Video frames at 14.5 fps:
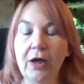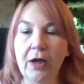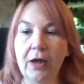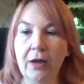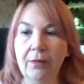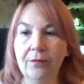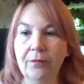
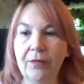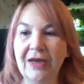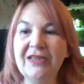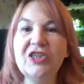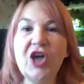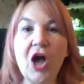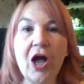
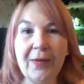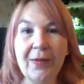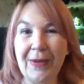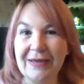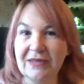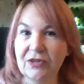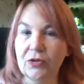and Thai
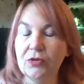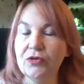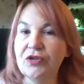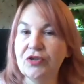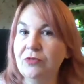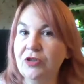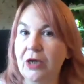basil
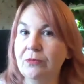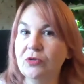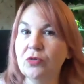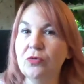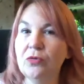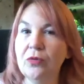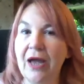
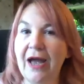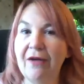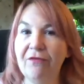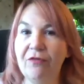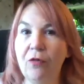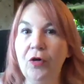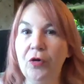sometimes all
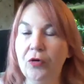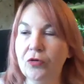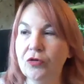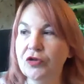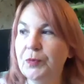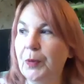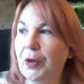have
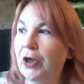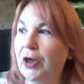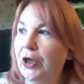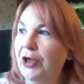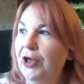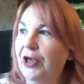oils, but